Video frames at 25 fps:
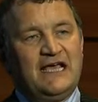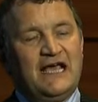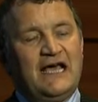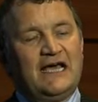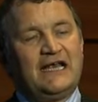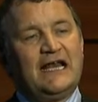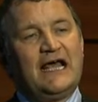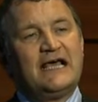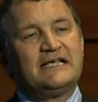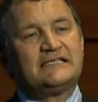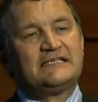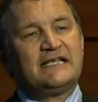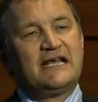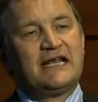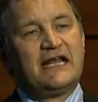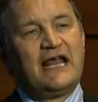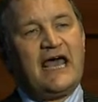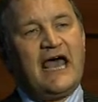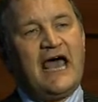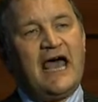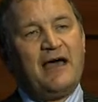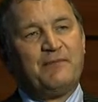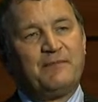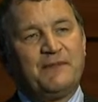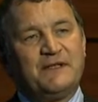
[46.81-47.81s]
And as that
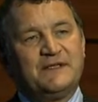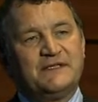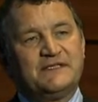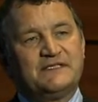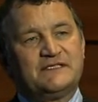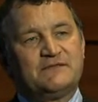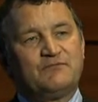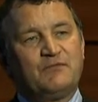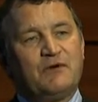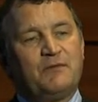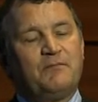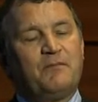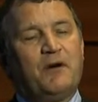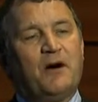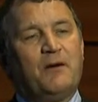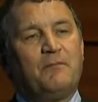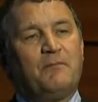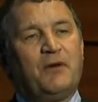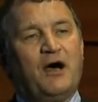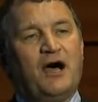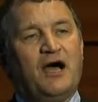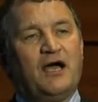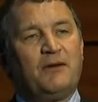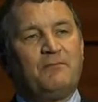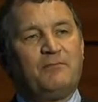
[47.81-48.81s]
happens, we
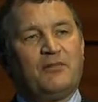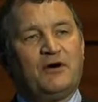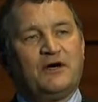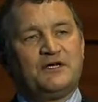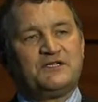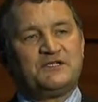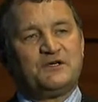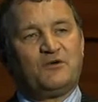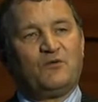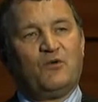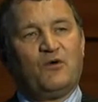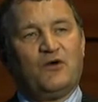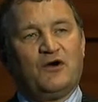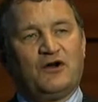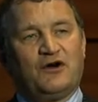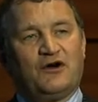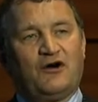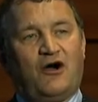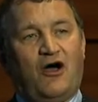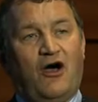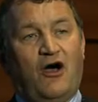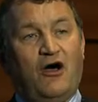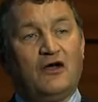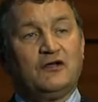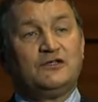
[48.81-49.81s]
pump high pressure water
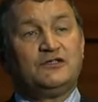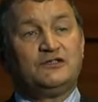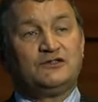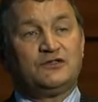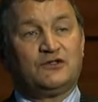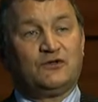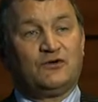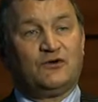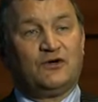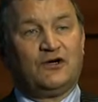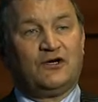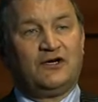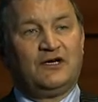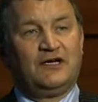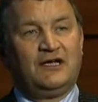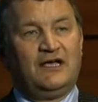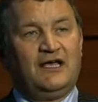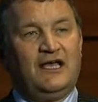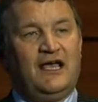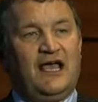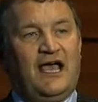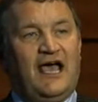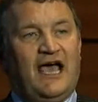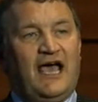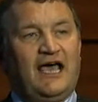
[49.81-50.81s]
onshore
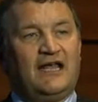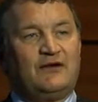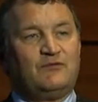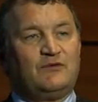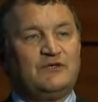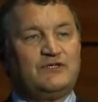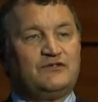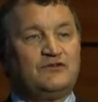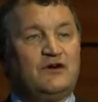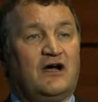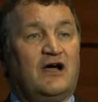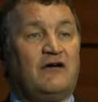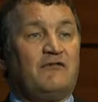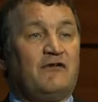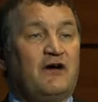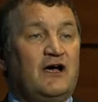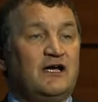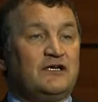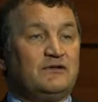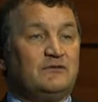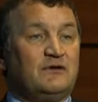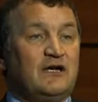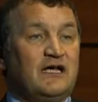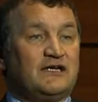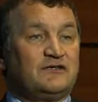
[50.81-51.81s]
and we drive a
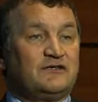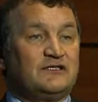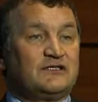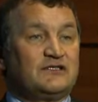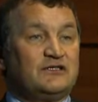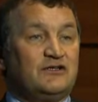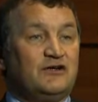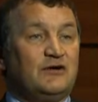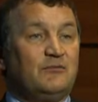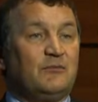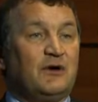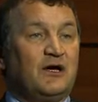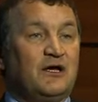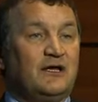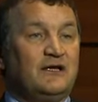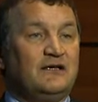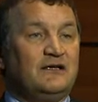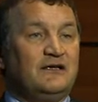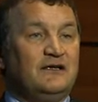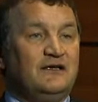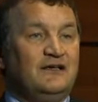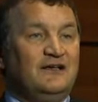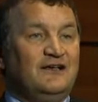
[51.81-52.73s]
hydroelectric turbine.